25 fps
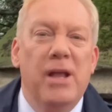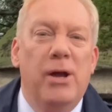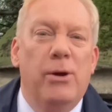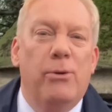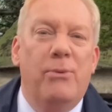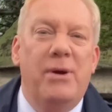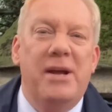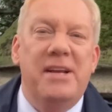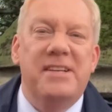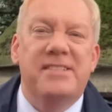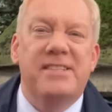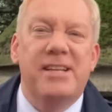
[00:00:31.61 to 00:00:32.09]

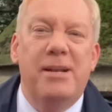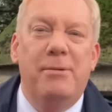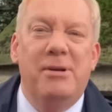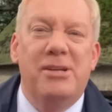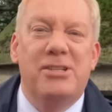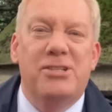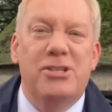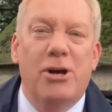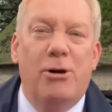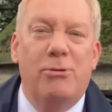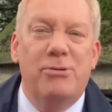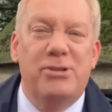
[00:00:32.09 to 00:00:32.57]

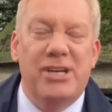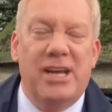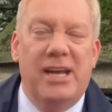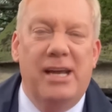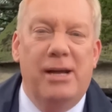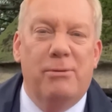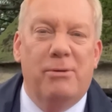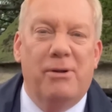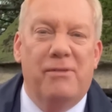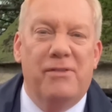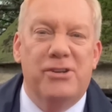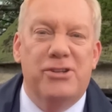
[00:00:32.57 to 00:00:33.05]
Recently told you
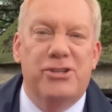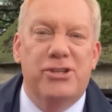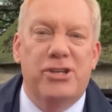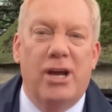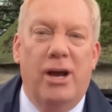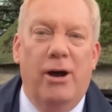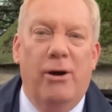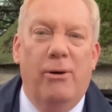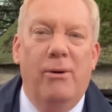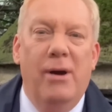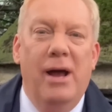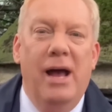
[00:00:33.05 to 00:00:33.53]
here on the
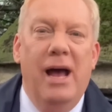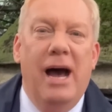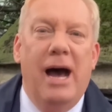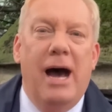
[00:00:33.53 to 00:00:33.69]
show